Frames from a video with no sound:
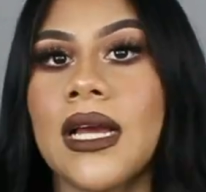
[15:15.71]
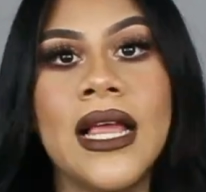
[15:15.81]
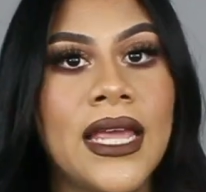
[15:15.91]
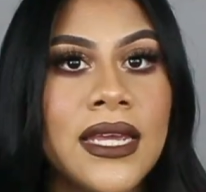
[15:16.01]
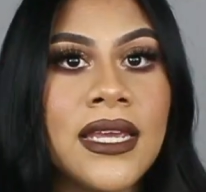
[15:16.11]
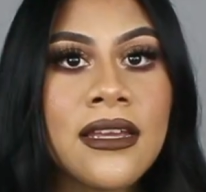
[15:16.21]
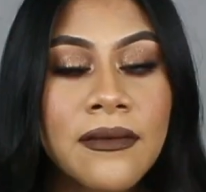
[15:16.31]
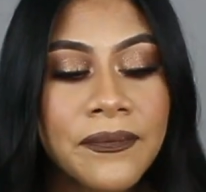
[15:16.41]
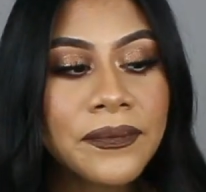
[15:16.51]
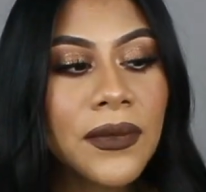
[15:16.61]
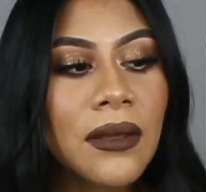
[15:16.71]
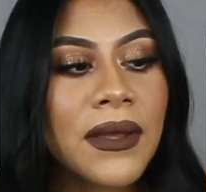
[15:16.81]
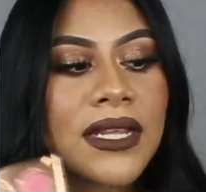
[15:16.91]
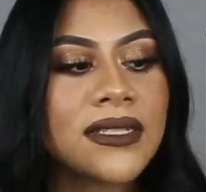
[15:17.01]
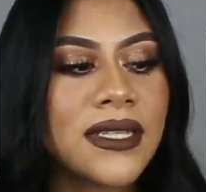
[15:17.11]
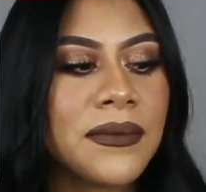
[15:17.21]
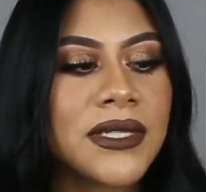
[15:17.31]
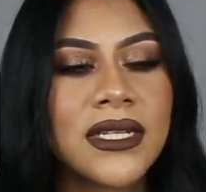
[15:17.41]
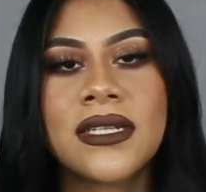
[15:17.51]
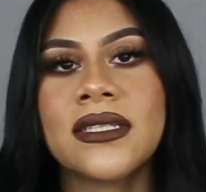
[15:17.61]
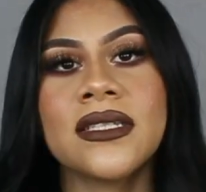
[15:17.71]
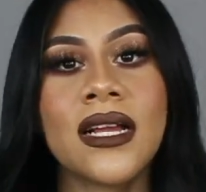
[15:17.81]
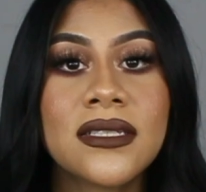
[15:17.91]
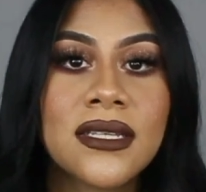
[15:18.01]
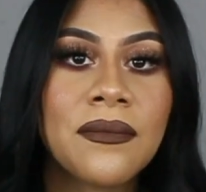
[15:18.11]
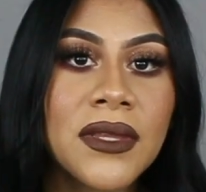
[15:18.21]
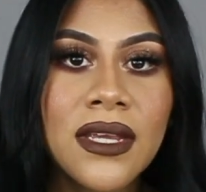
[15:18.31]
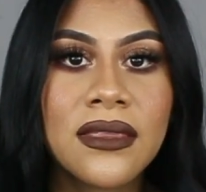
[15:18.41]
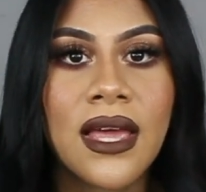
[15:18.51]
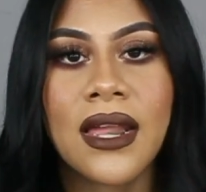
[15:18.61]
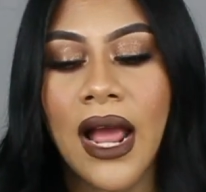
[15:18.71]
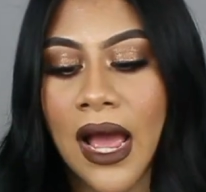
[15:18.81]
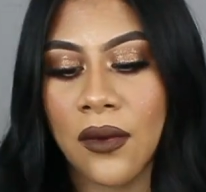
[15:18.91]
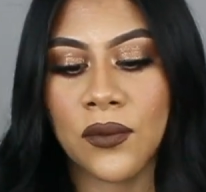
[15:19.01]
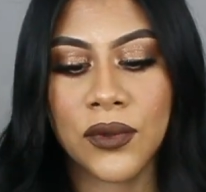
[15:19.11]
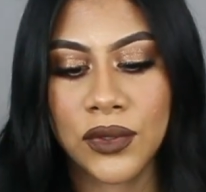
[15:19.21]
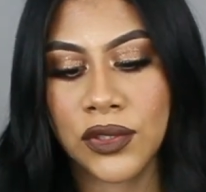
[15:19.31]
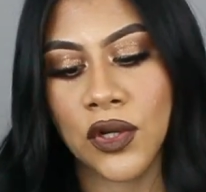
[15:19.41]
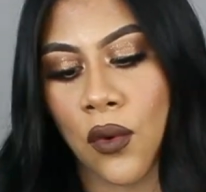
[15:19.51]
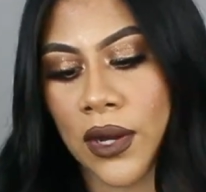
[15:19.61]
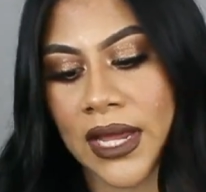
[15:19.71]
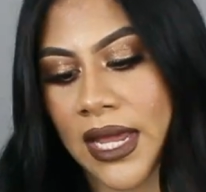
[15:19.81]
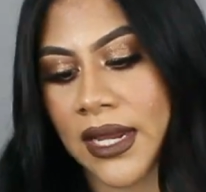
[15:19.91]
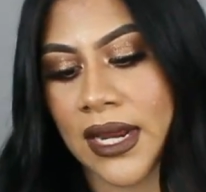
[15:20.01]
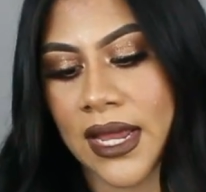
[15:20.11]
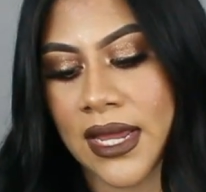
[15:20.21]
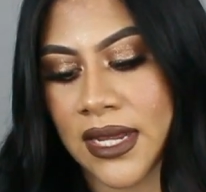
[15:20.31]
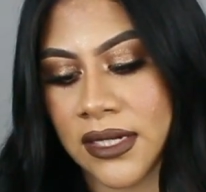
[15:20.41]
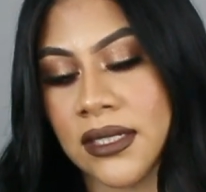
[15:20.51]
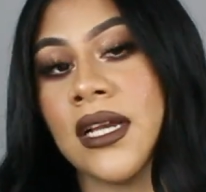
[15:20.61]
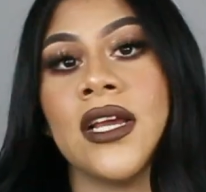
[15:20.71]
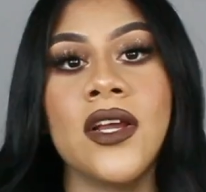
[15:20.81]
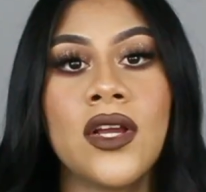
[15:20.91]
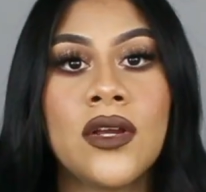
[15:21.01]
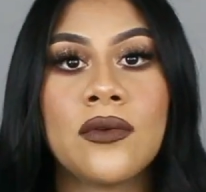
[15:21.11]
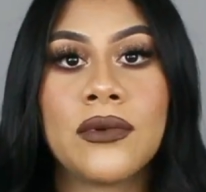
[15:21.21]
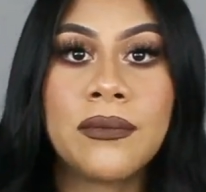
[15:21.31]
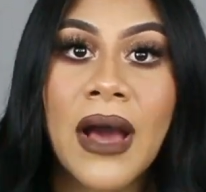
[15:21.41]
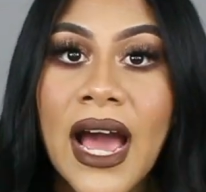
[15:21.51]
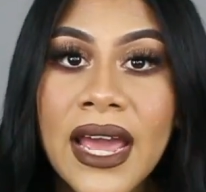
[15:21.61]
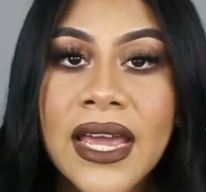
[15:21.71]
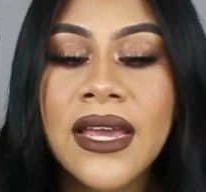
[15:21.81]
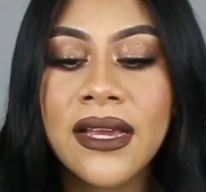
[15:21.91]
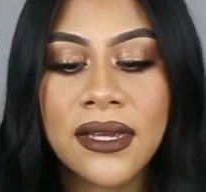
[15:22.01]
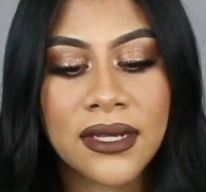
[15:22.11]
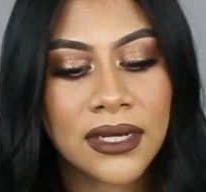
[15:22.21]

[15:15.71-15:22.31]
I like it, but at the same time it's not something that I would go ahead and rebuy.